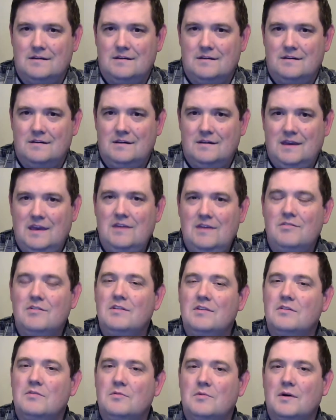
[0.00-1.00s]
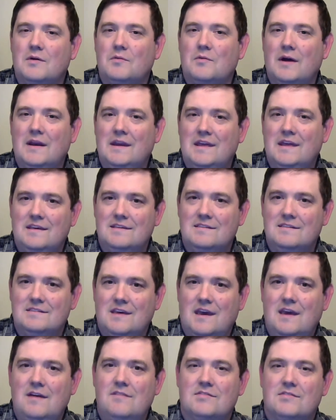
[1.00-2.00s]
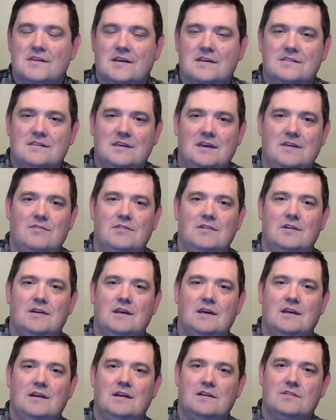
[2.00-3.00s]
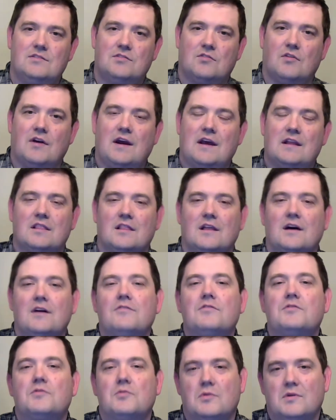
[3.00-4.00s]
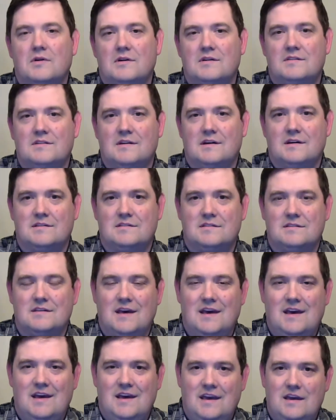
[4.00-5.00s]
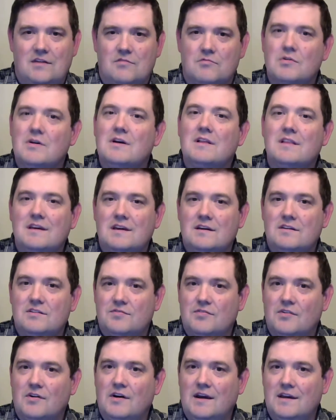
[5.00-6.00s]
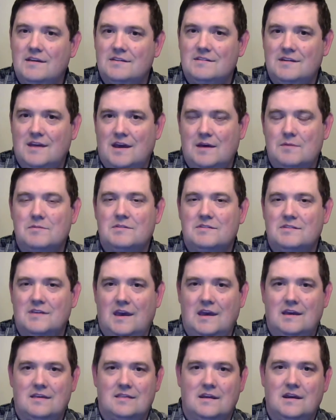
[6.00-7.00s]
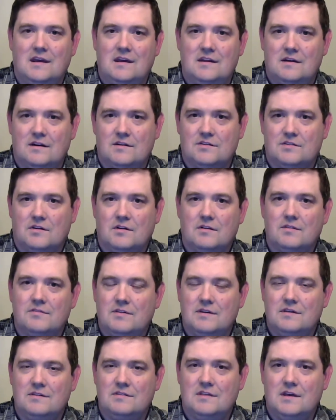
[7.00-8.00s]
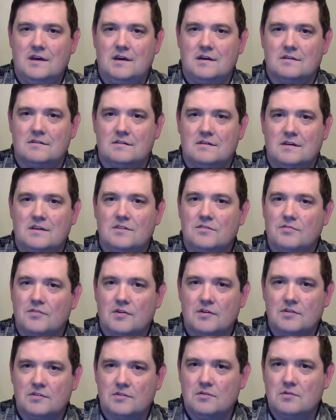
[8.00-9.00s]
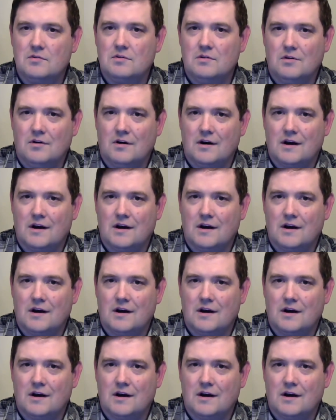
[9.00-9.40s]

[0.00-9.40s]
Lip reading: Even when he saves us, even in his great love towards us, it really is for his name's sake that he does all of these things. It's for his own glory.